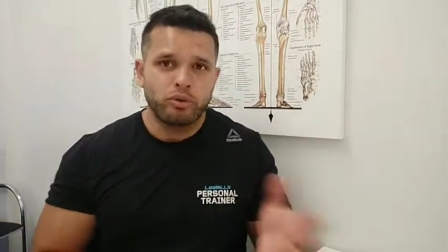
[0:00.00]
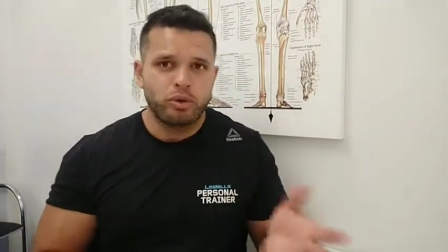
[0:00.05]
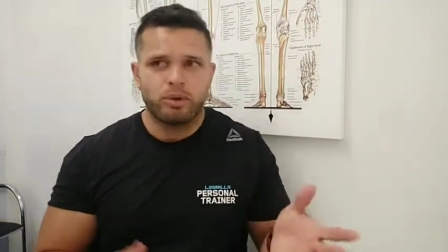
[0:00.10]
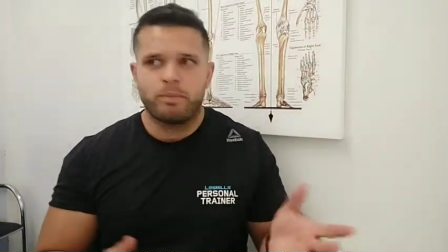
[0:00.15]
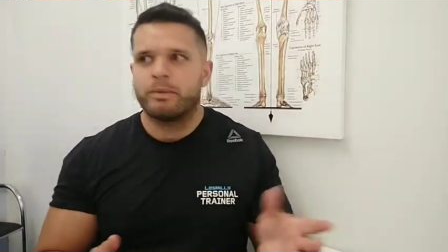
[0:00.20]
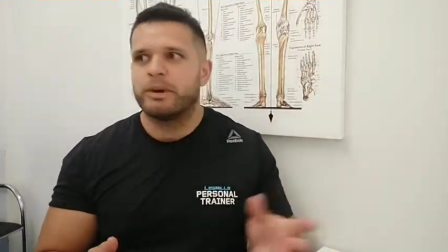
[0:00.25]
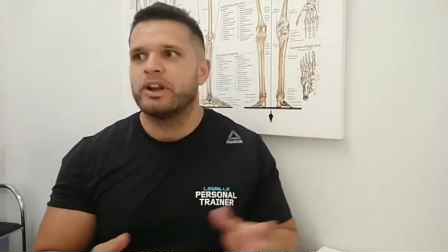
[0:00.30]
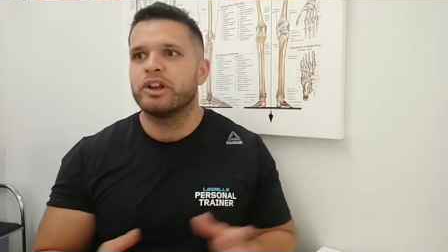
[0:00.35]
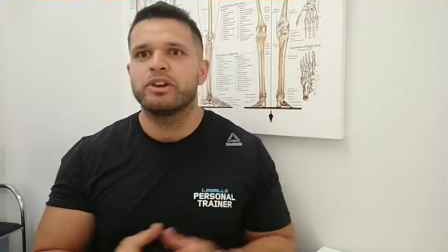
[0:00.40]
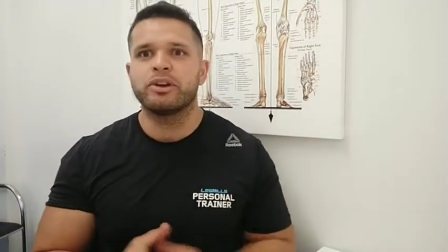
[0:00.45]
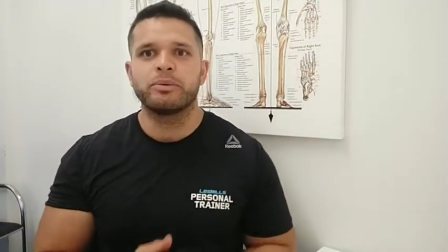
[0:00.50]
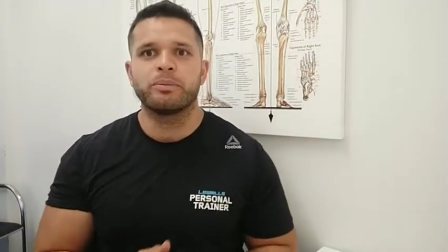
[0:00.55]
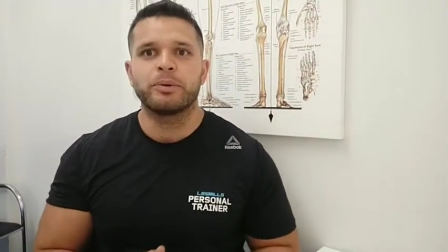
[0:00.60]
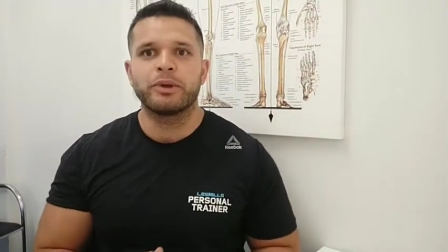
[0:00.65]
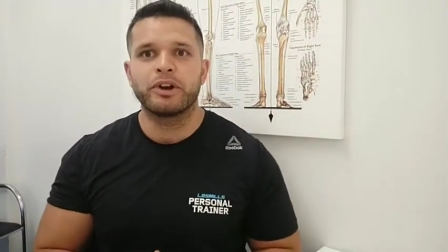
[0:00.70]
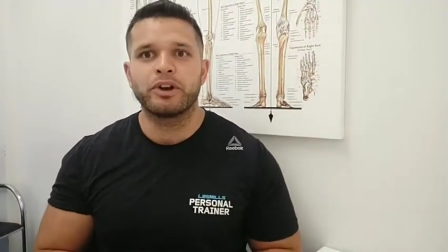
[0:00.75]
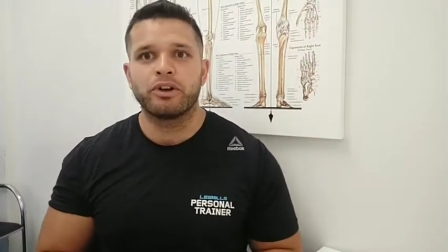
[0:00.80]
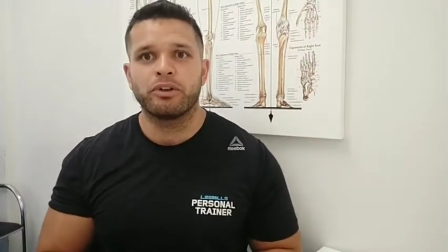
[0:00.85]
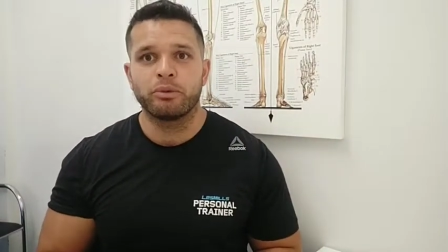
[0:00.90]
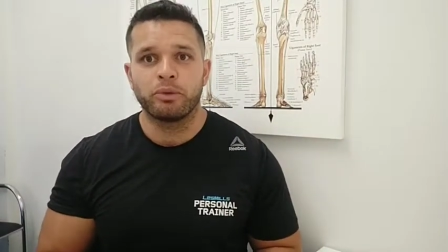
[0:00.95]
oh, I'm a little
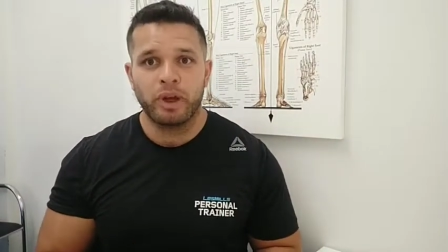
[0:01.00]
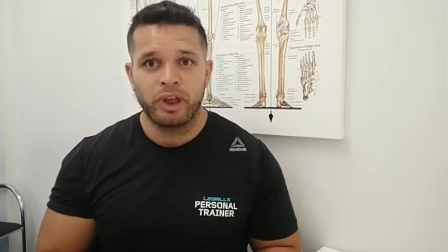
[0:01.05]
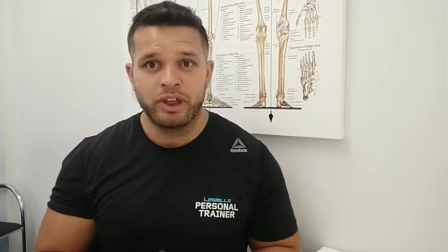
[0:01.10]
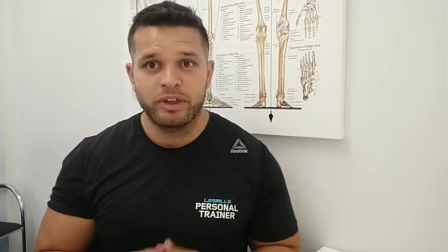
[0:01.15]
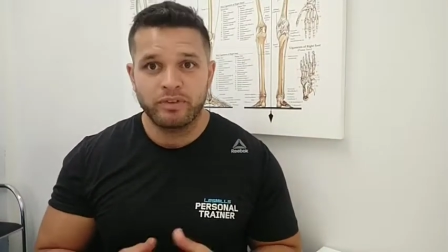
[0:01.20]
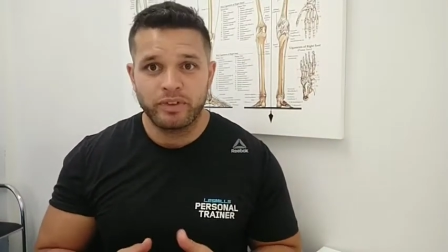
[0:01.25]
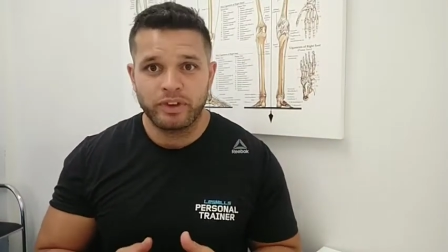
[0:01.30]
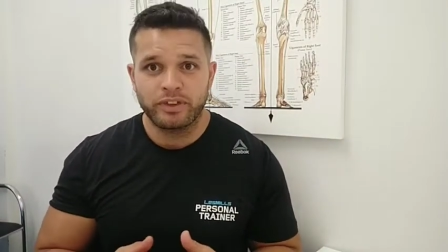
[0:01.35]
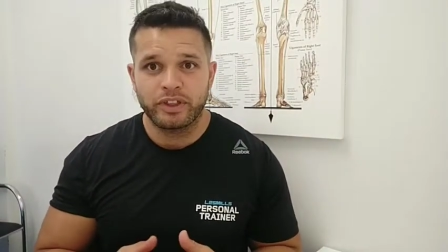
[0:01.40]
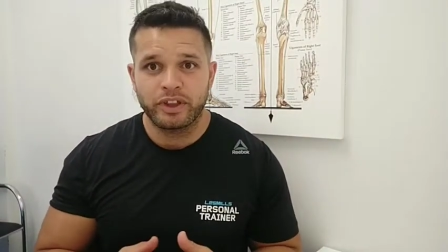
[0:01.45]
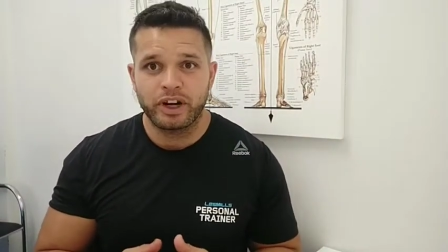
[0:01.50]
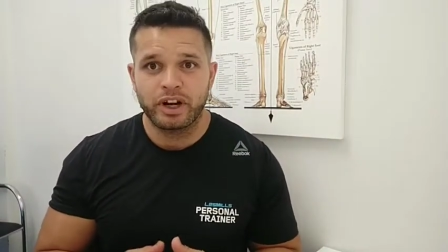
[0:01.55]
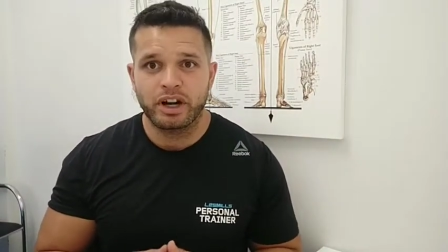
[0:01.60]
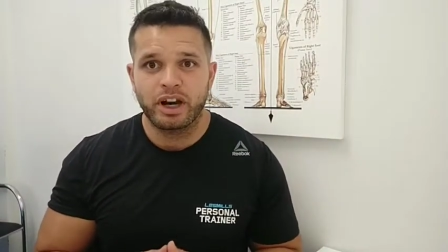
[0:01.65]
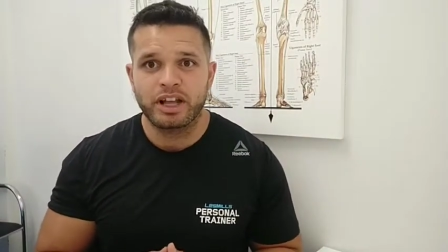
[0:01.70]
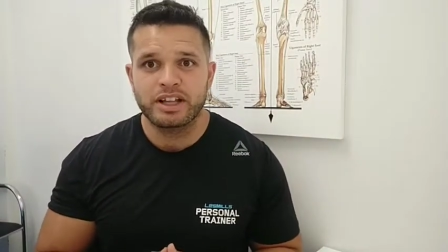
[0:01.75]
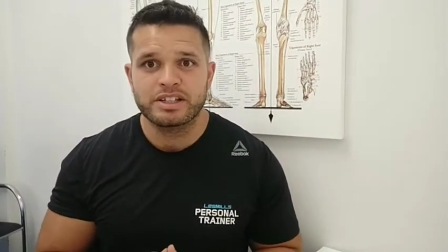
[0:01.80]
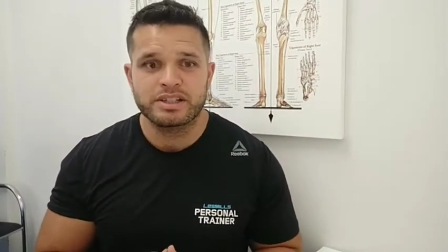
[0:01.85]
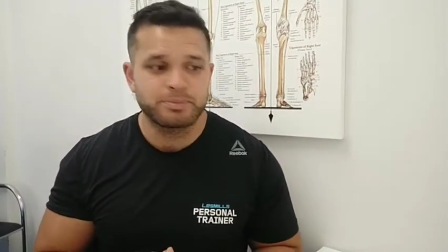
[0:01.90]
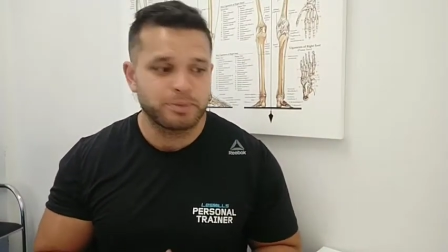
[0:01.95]
bit heavier than I'd
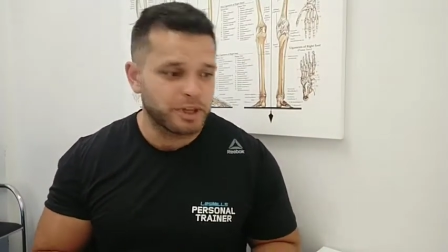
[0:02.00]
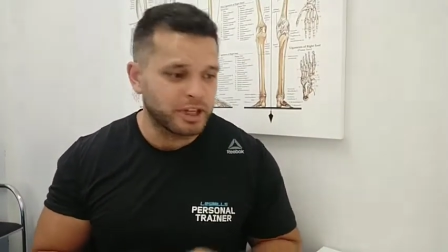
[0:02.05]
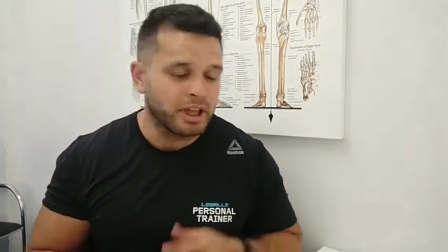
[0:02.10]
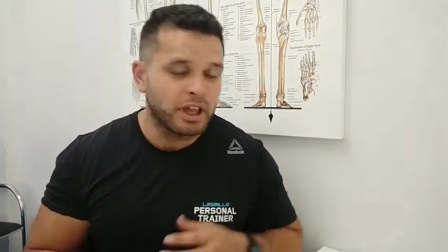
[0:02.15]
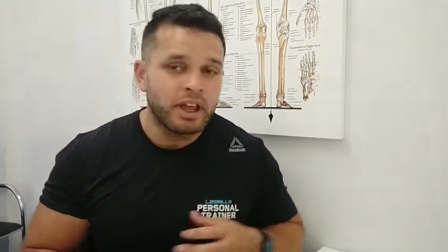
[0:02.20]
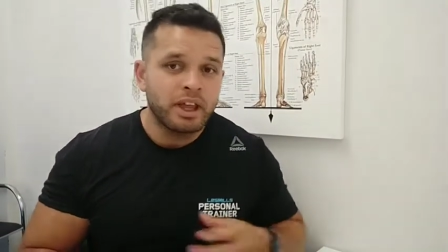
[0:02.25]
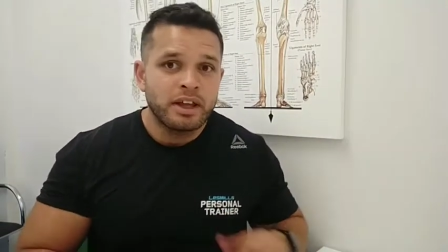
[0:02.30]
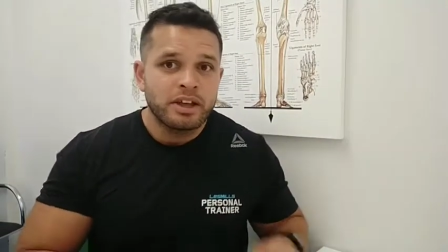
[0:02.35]
like to be.